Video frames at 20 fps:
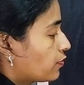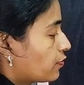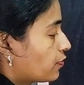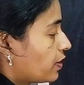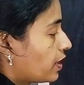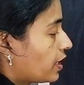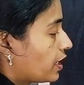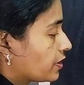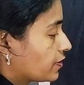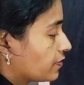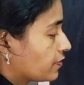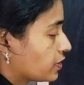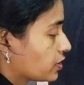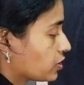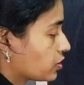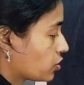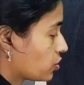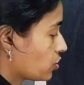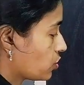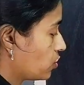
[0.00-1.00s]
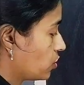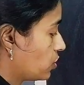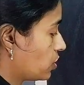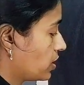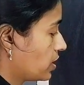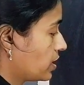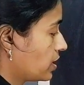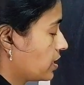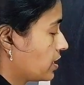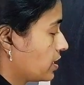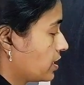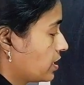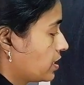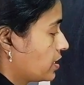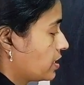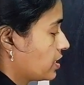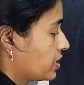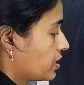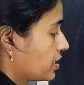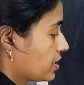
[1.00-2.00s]
5 into
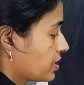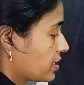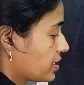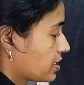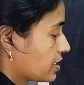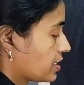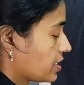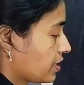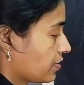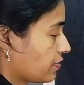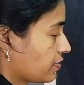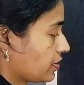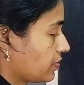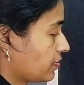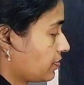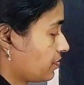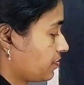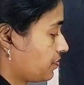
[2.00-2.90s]
7.